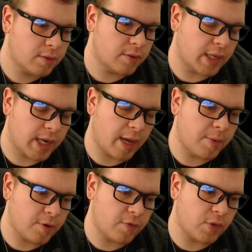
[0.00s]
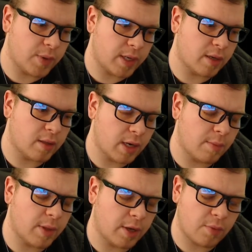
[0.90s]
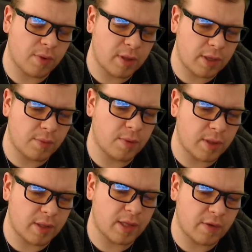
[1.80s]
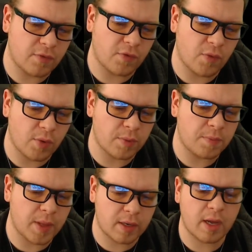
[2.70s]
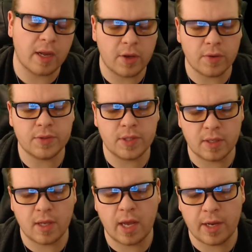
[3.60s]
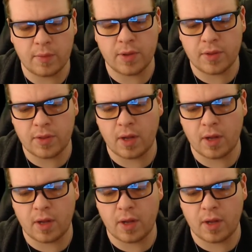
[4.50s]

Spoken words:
that happened over the weekend that I'm like really, really thankful for, that it kind of goes in line with